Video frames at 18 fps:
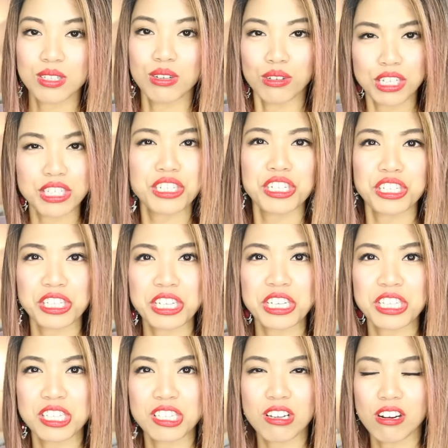so let's just
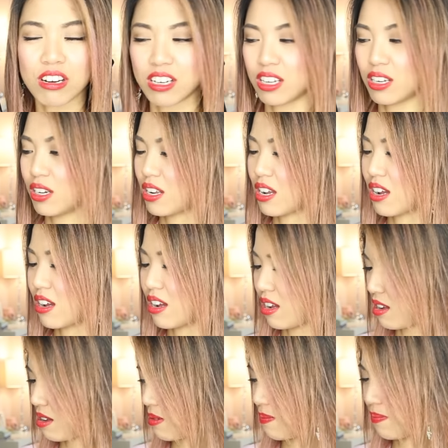get started
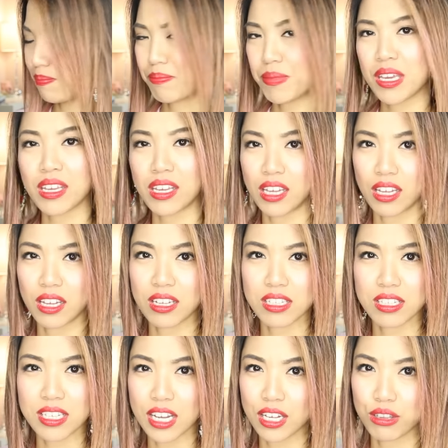um, peeking
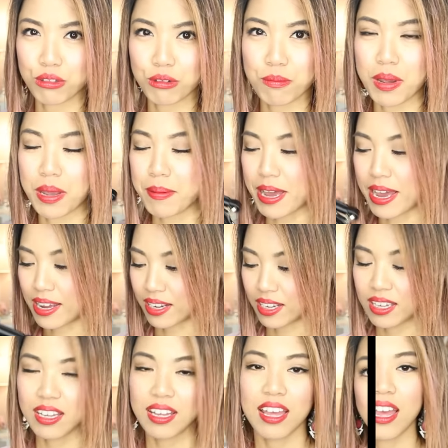inside through my bag.
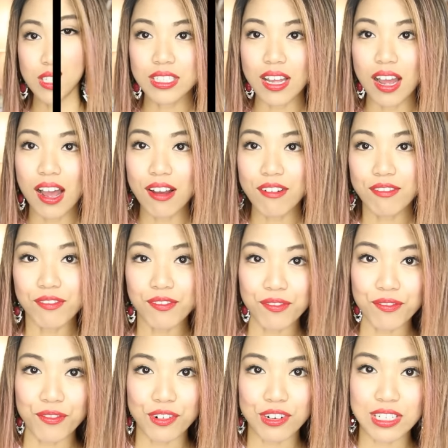So first off,
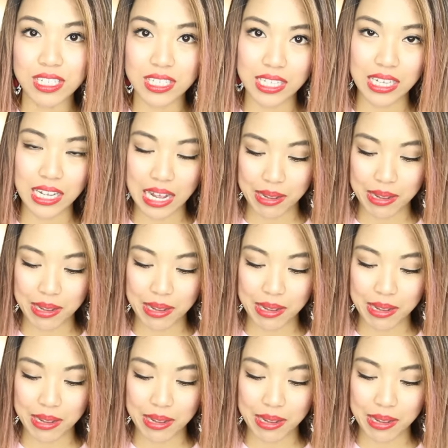first thing